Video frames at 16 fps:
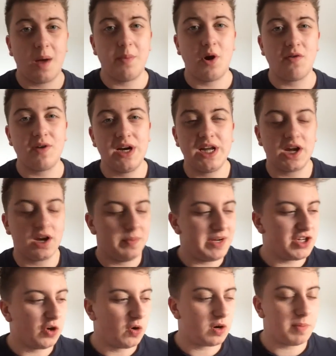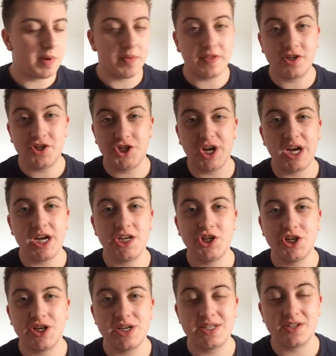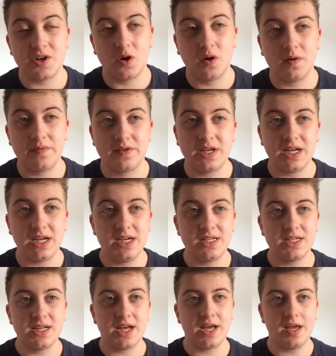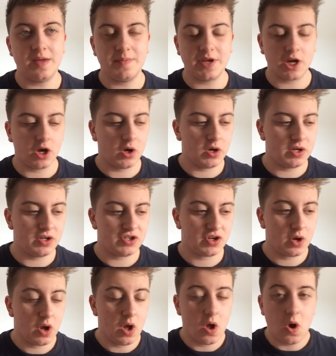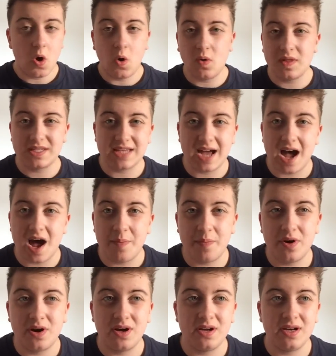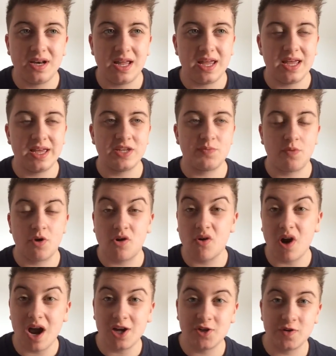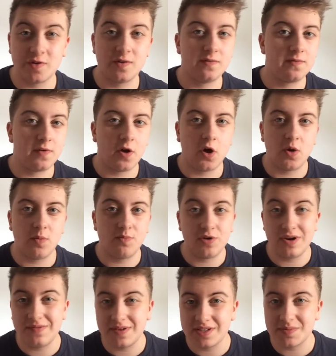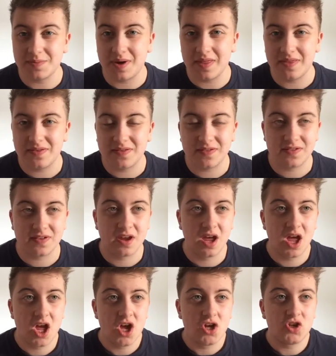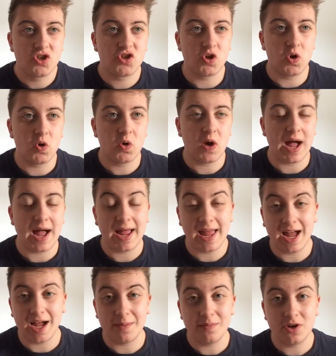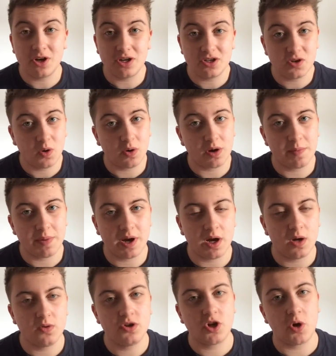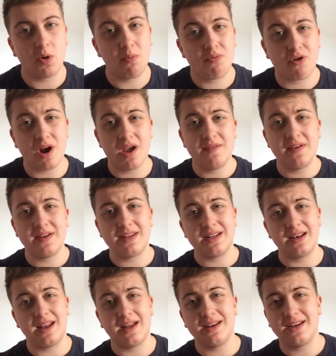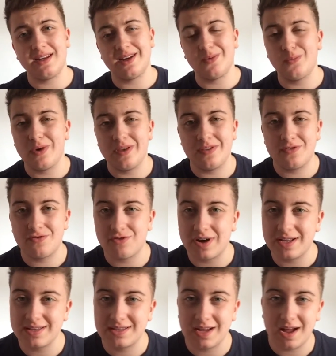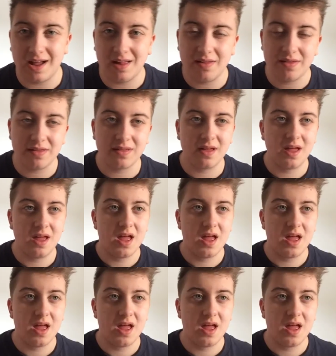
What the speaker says: I'm not really going to be talking about the changes of tea today because all that's happened is progression from previous months. So I am going to talk about going private in London with Transhealth,